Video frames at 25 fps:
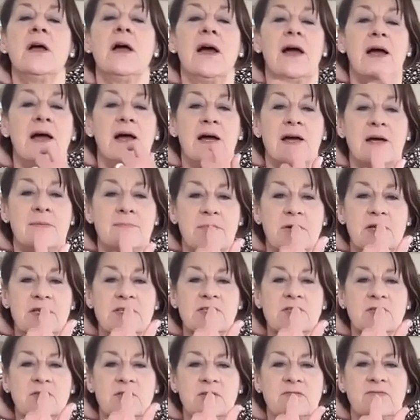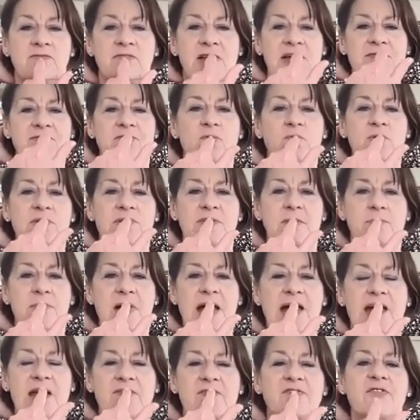It's sort of level with the
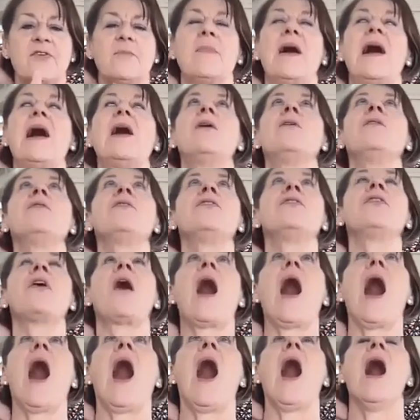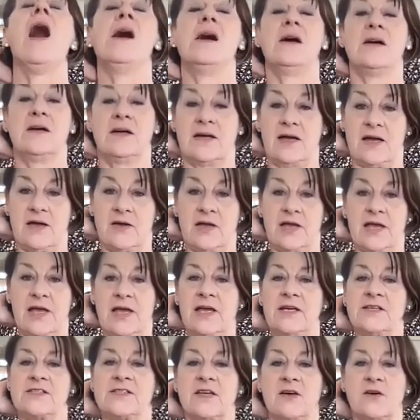back of the mouth.
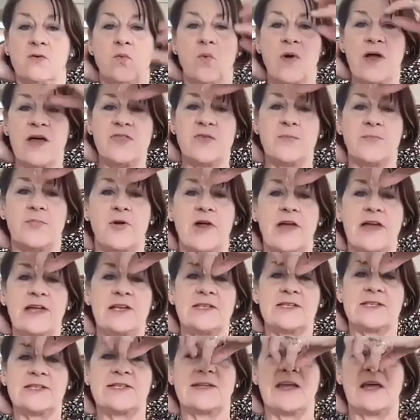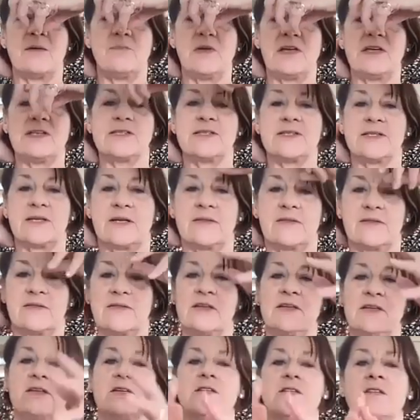Okay, so where the brain stem is,
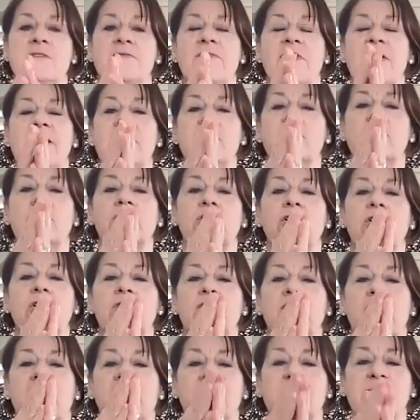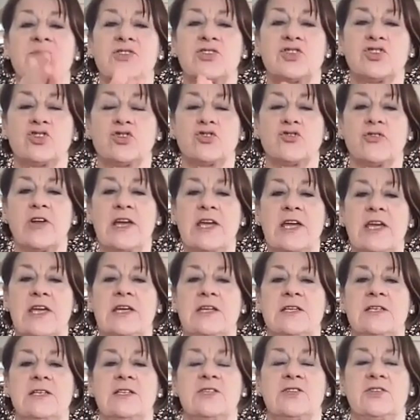the vagal nerve comes straight
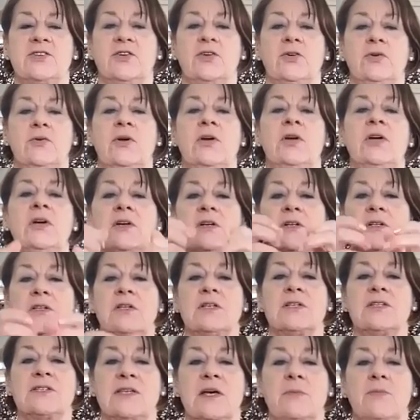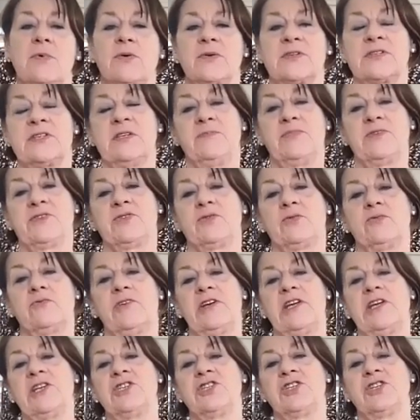into the suboccipital
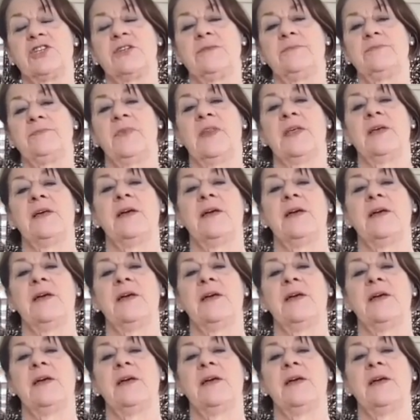region.